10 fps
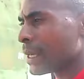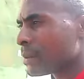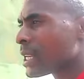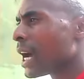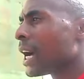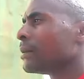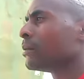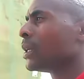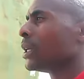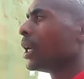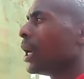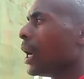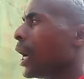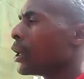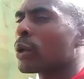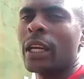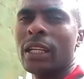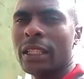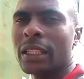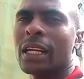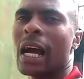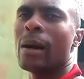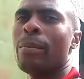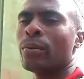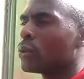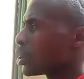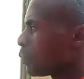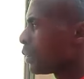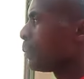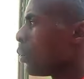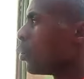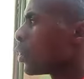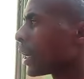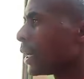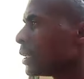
time, you can link up with those people who can